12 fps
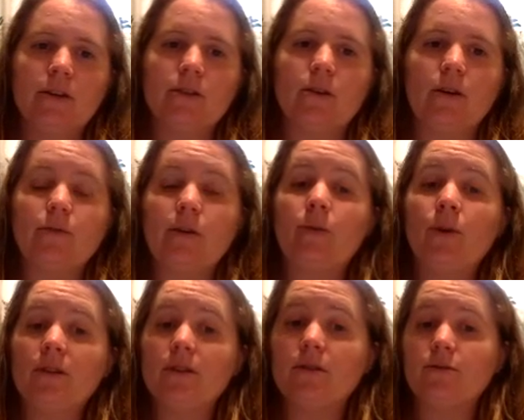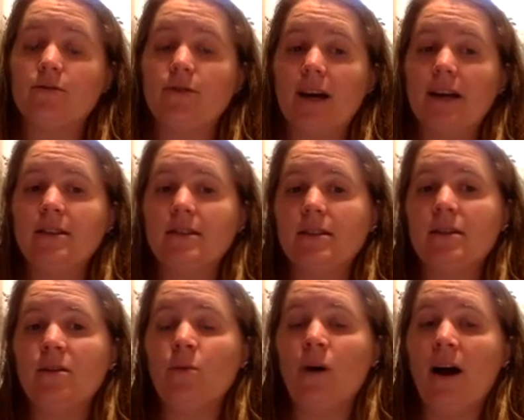So if we want to find
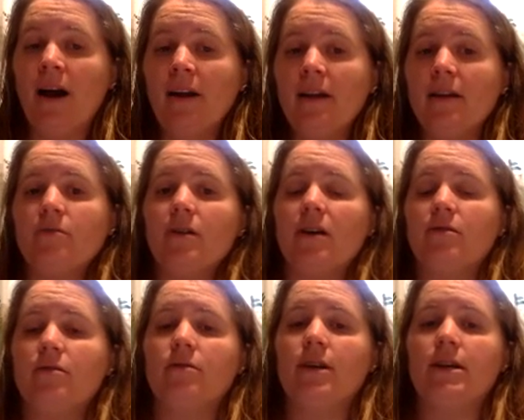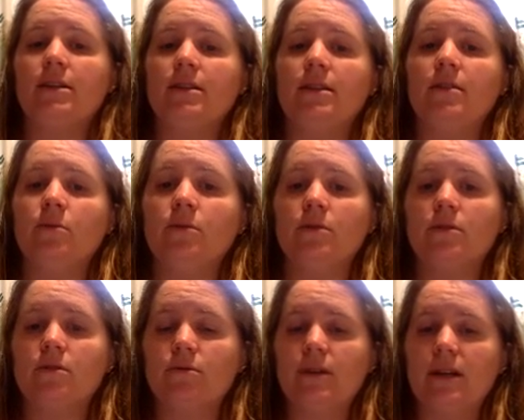dy, if f of x
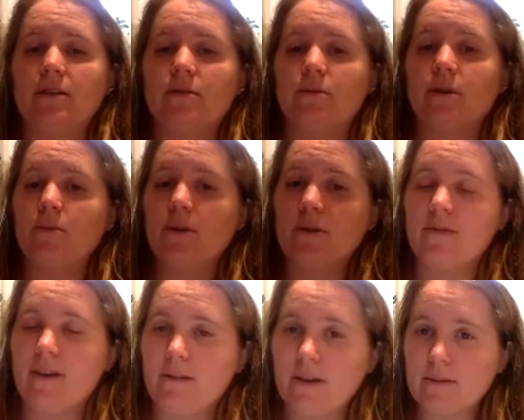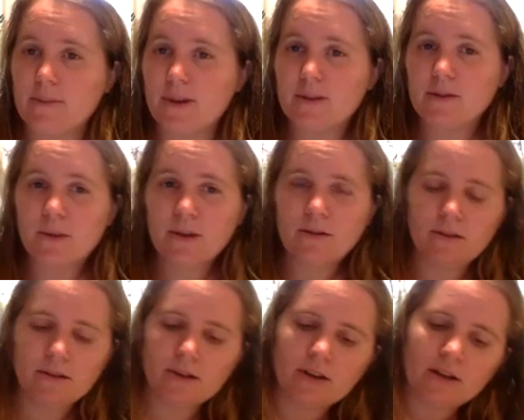equals 3x squared plus 5x minus 1,
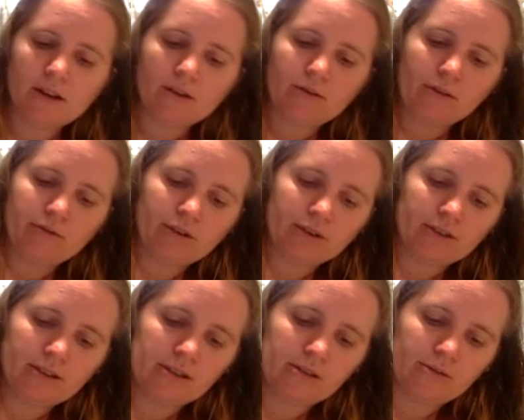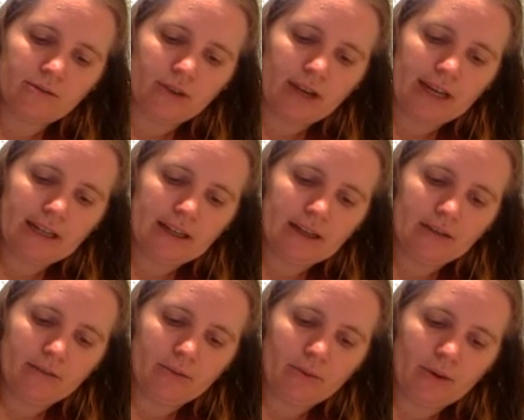we first need to find
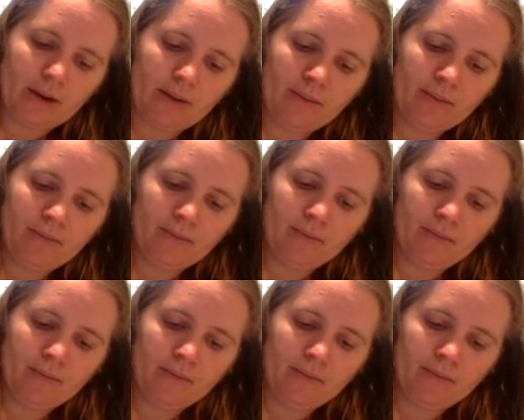f prime